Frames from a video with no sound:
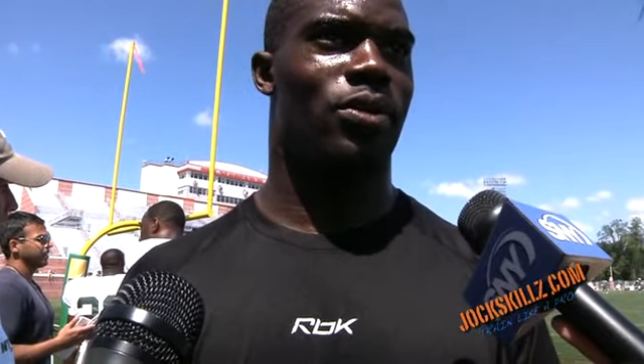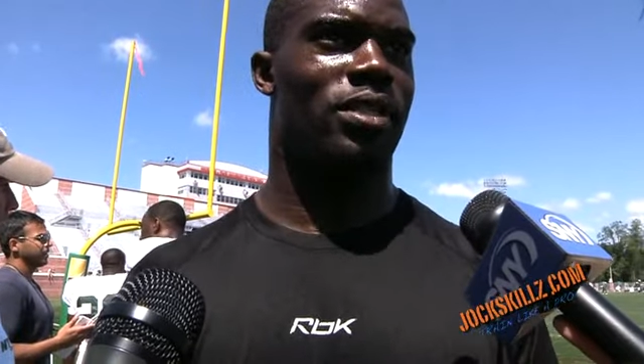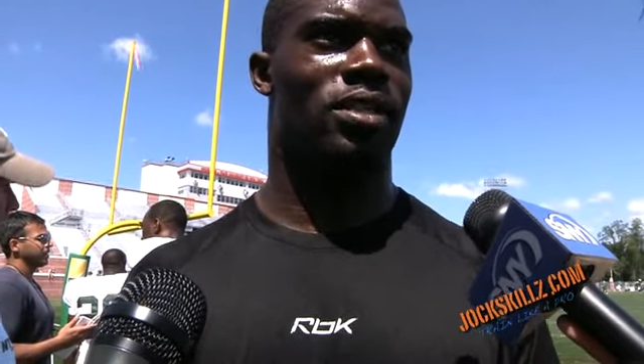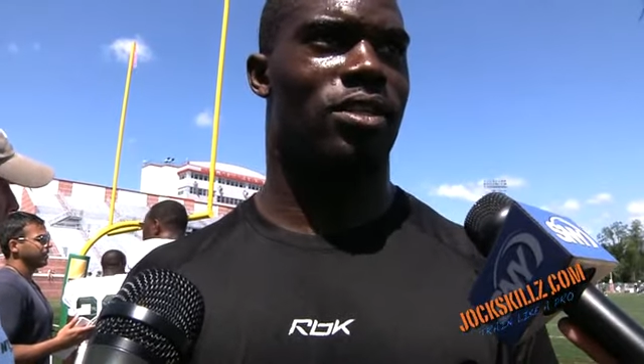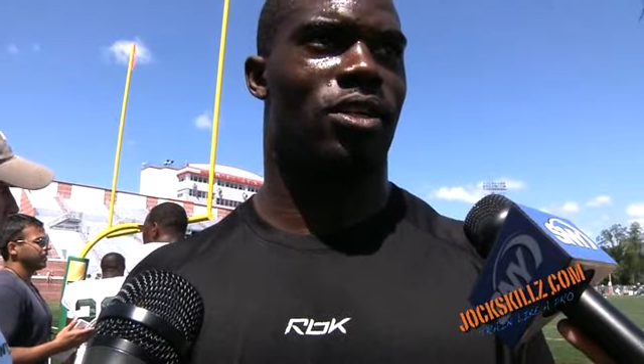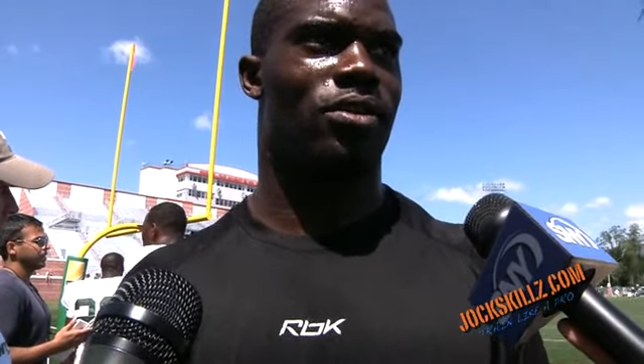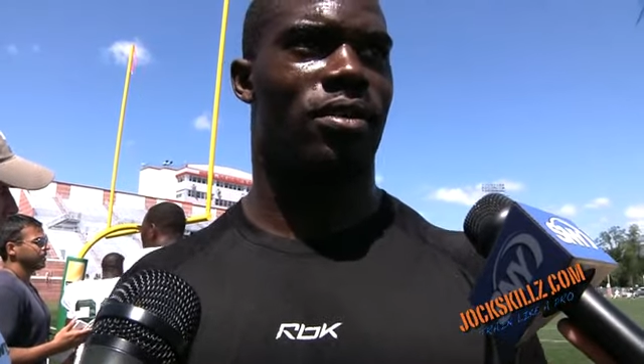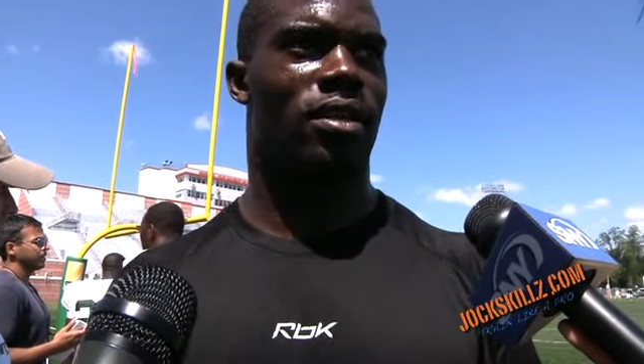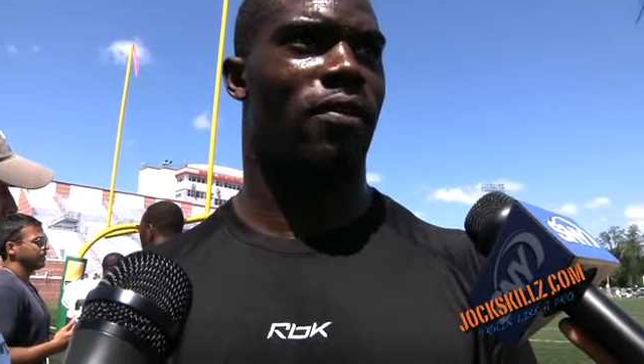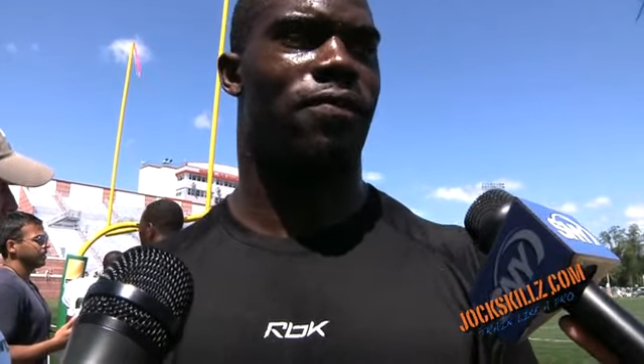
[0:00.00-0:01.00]
It wasn't, you
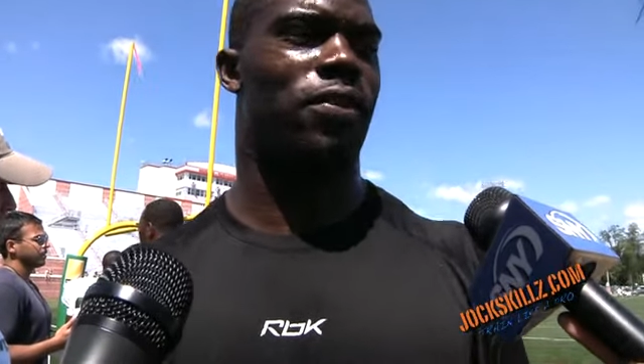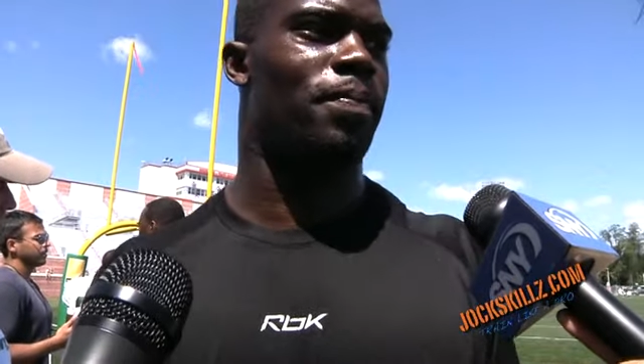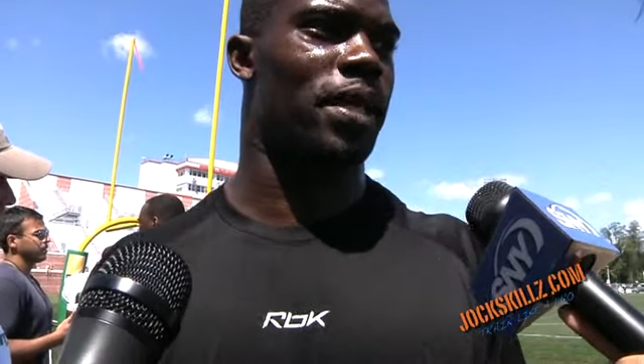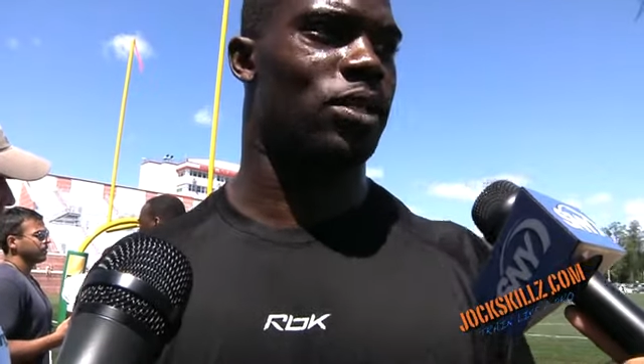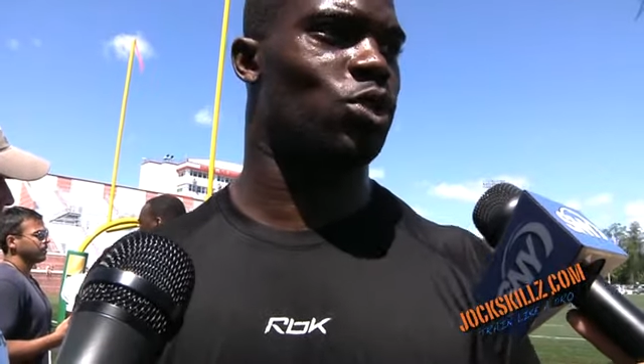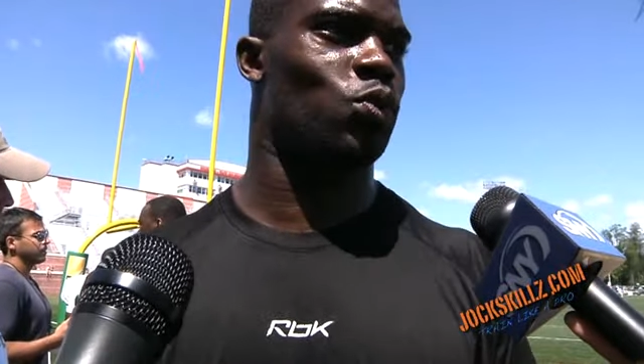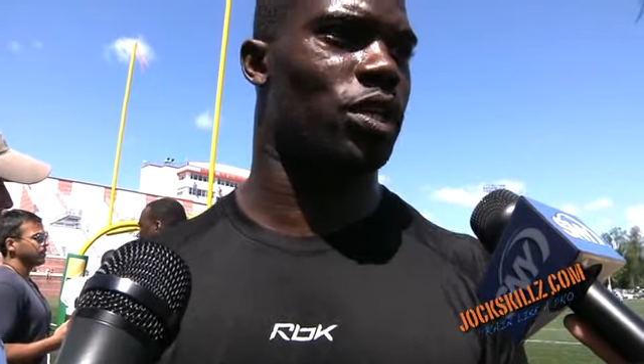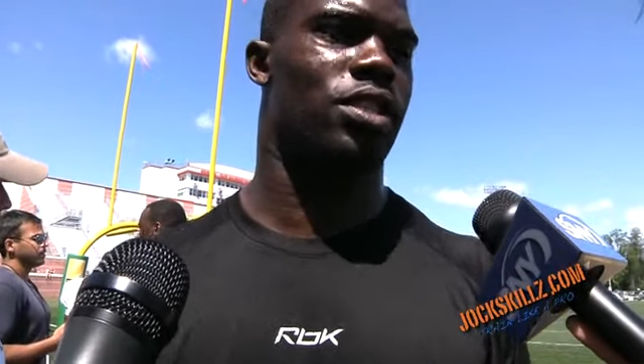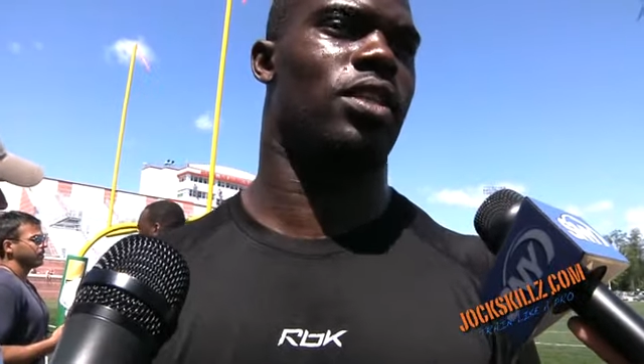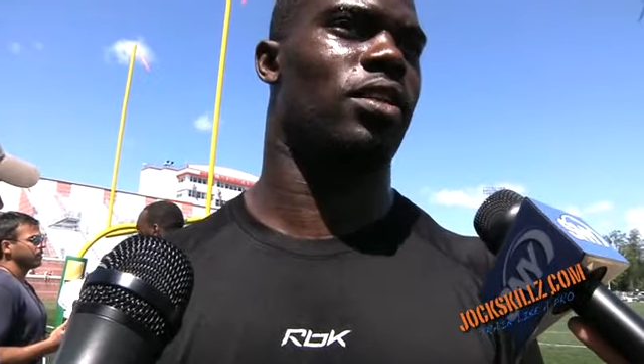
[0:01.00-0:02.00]
know, a flip that switched.